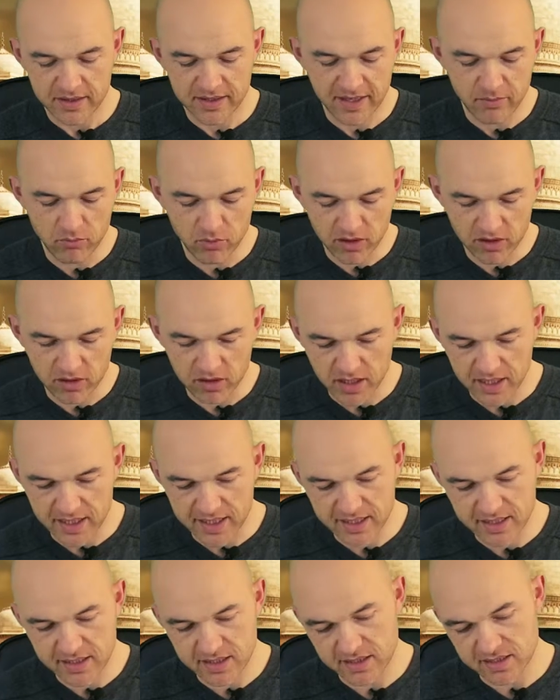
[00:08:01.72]
Then what I
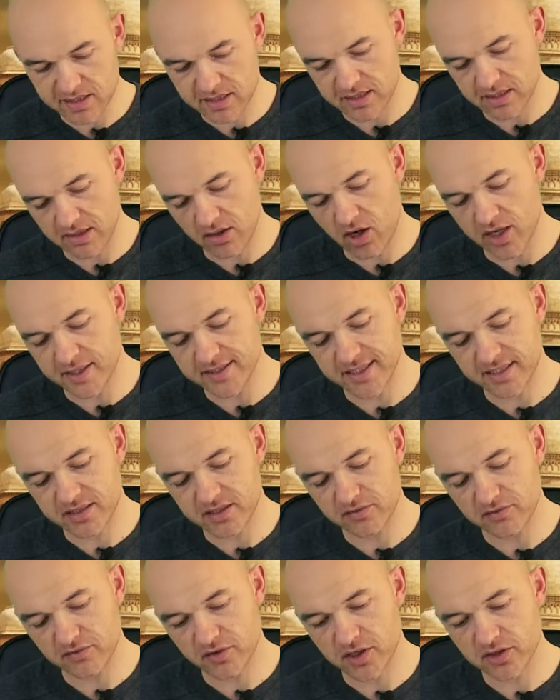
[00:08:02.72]
like is
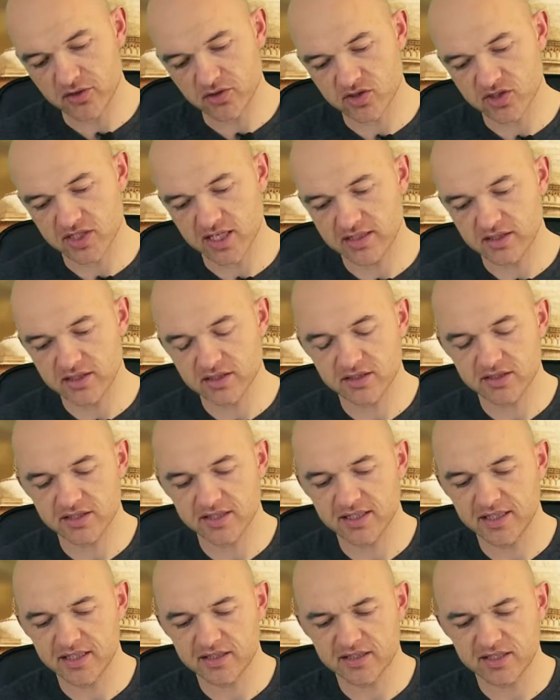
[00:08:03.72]
identifying your centers.
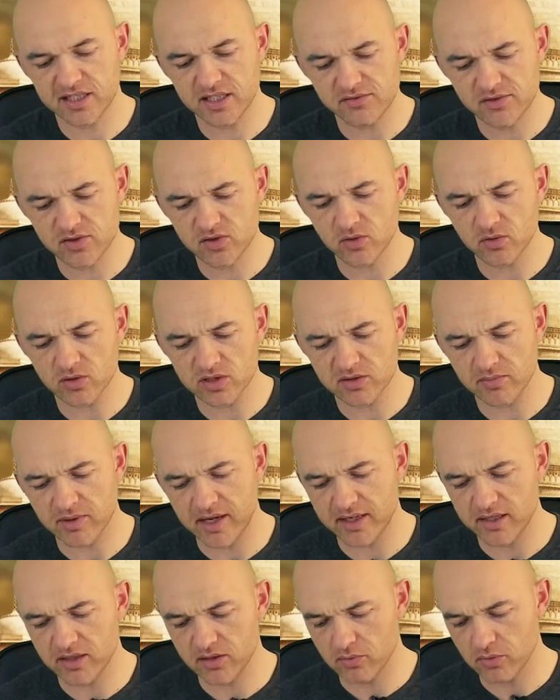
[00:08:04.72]
So then Stephen talks
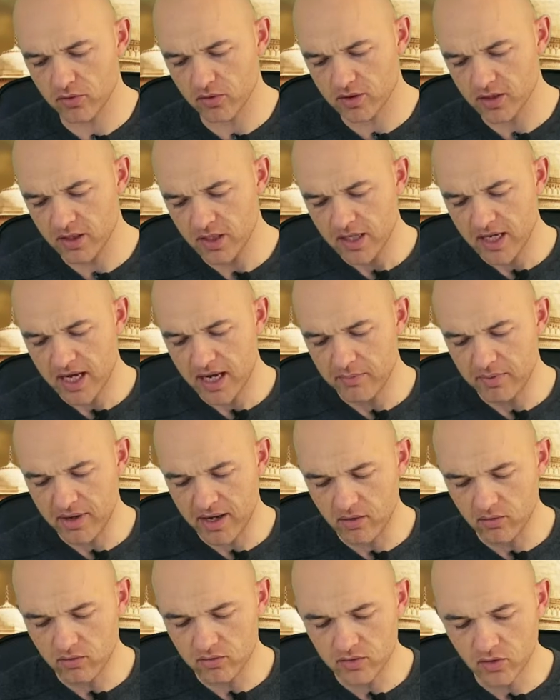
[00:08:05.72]
about in the book
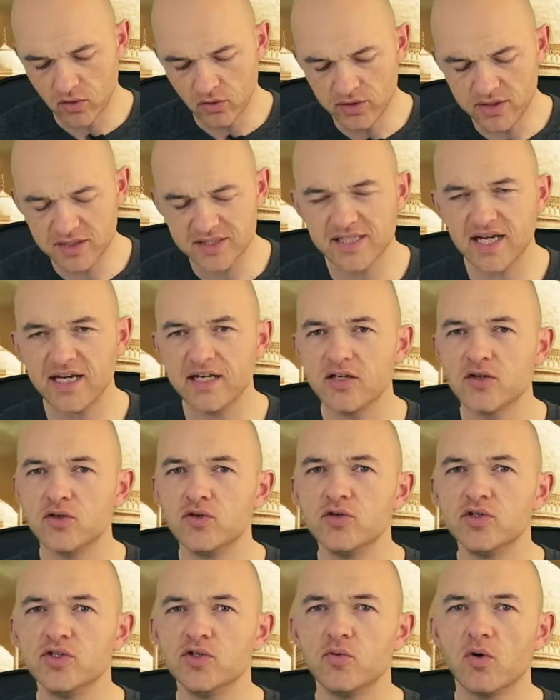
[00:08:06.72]
about understanding
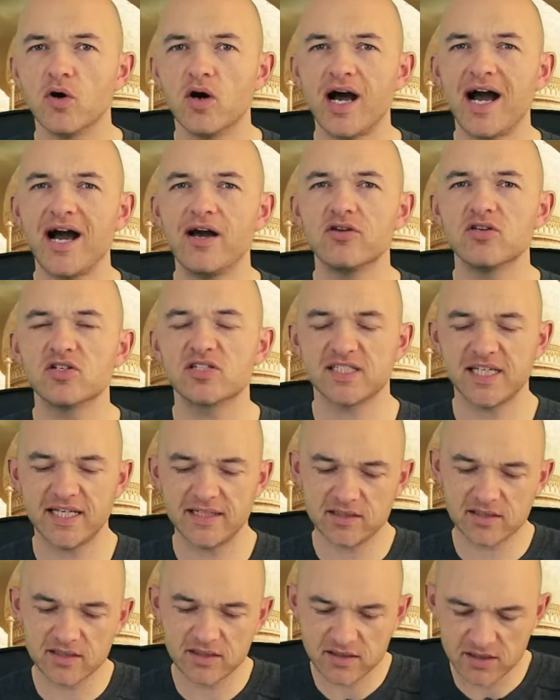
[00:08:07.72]
who you are, how you're
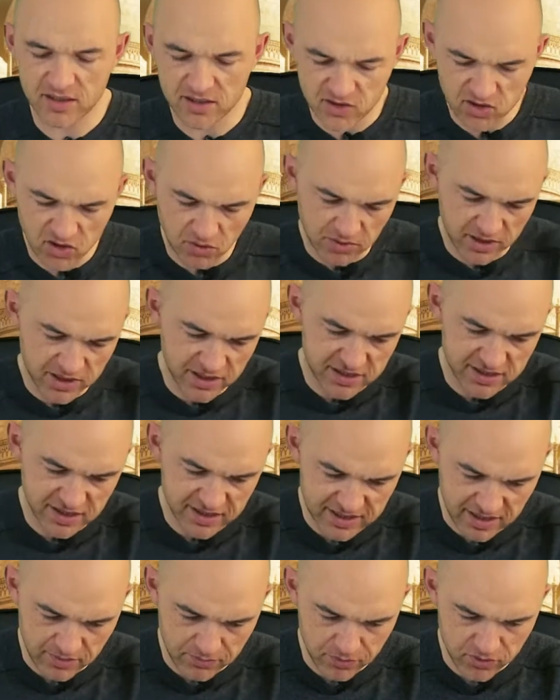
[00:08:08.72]
centered. And some of these
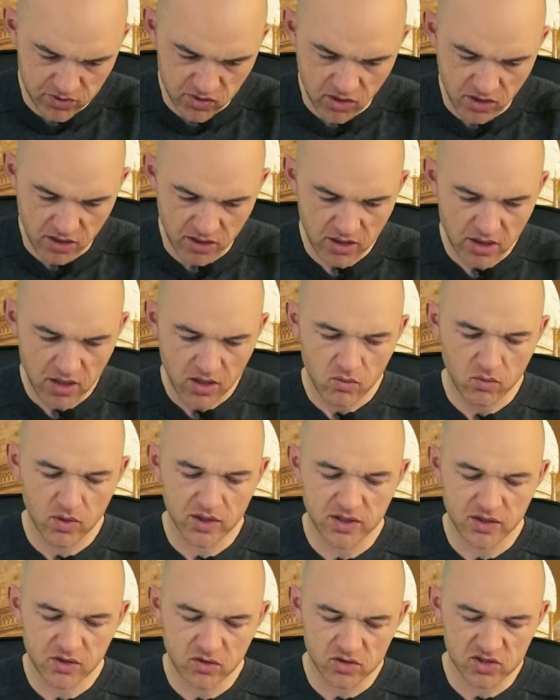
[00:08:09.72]
examples are
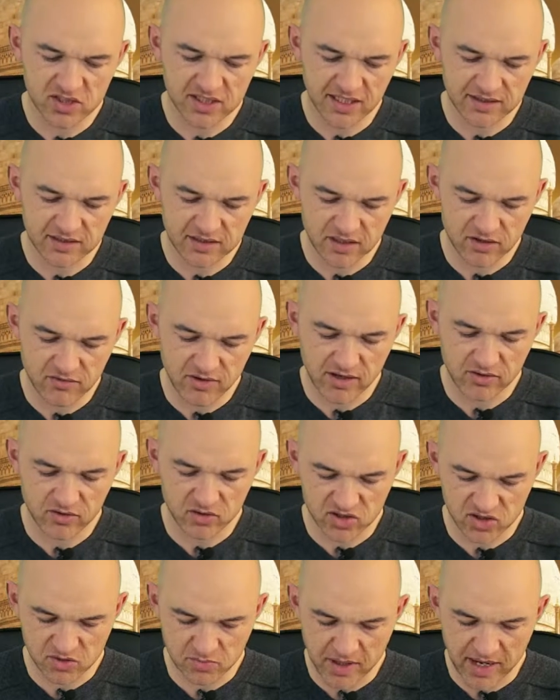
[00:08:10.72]
whether you're centered around
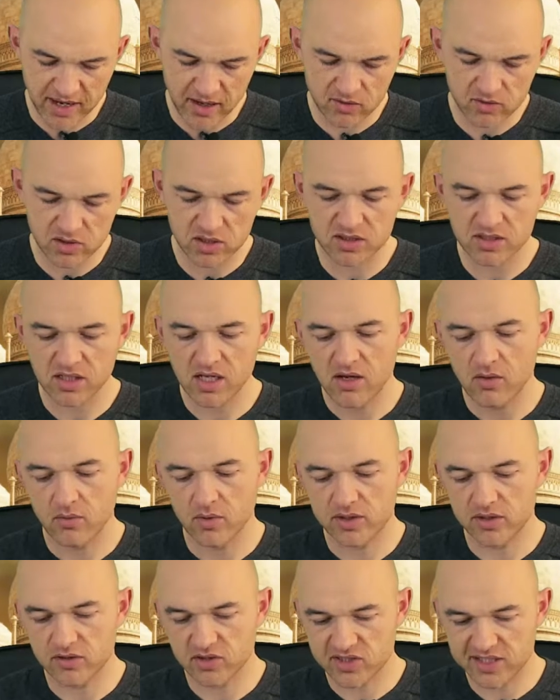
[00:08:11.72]
your spouse,
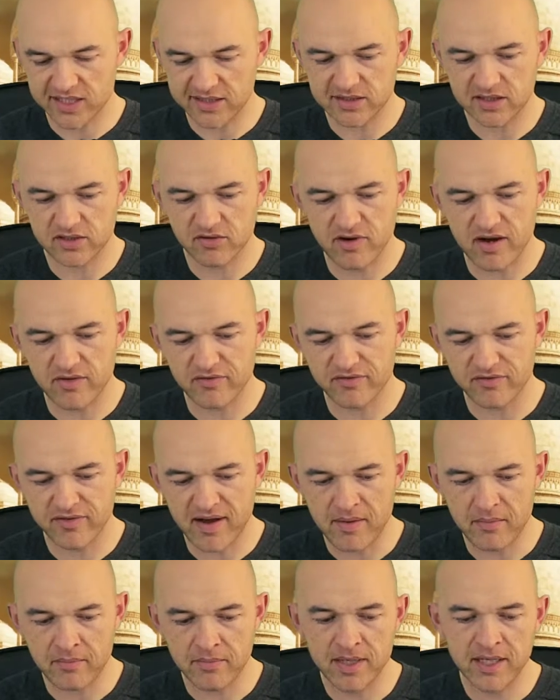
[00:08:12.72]
whether you're centered around
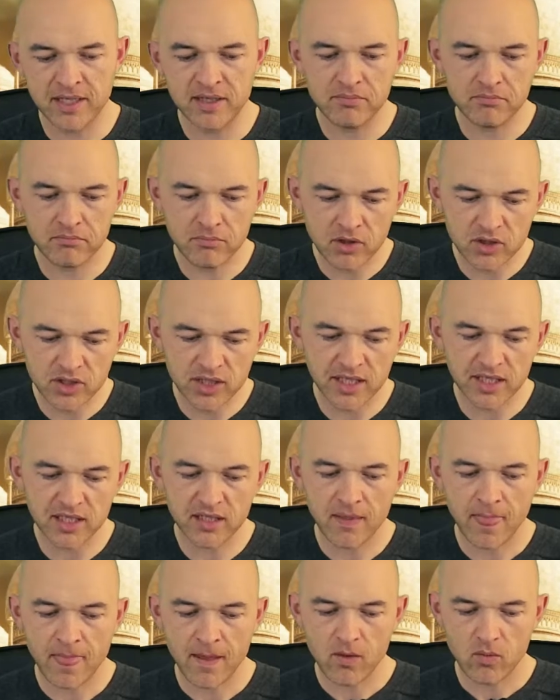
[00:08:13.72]
family,
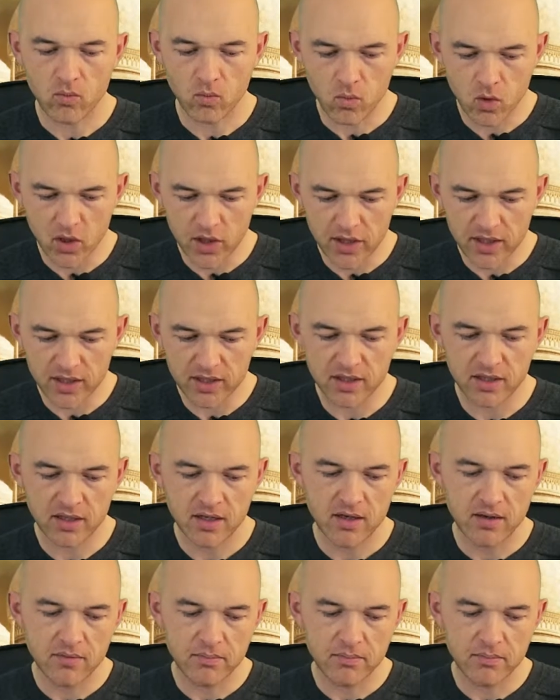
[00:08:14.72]
money, work,